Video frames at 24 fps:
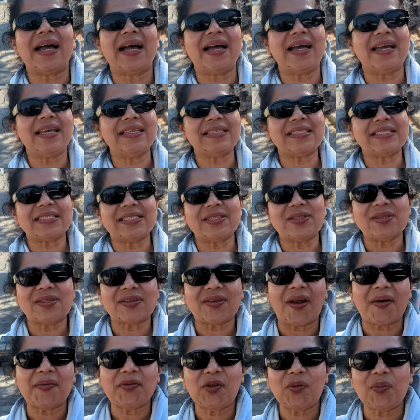out. guys.
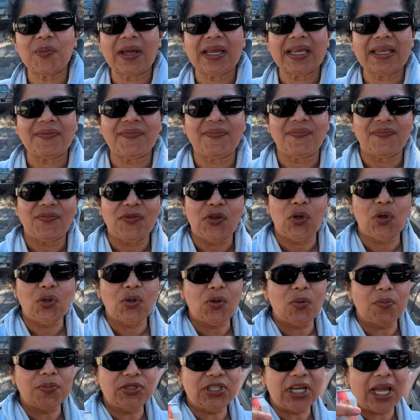Subscribe to my
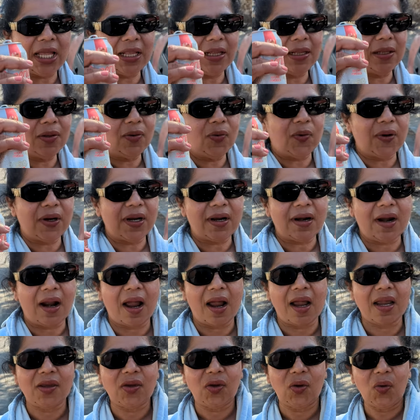YouTube channel, Where
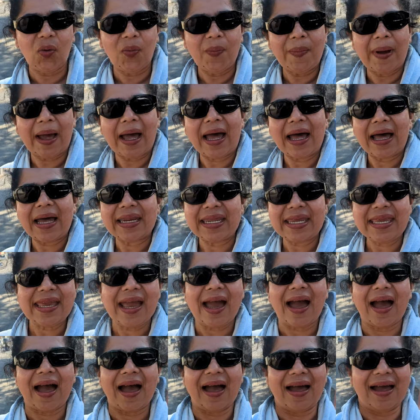Are You
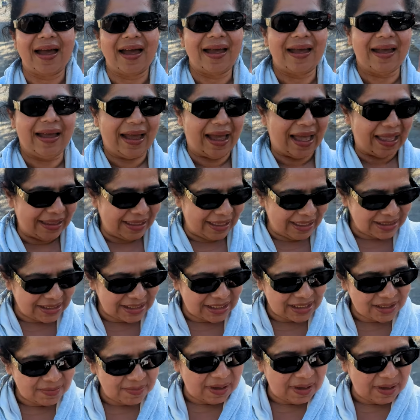Maria? And this is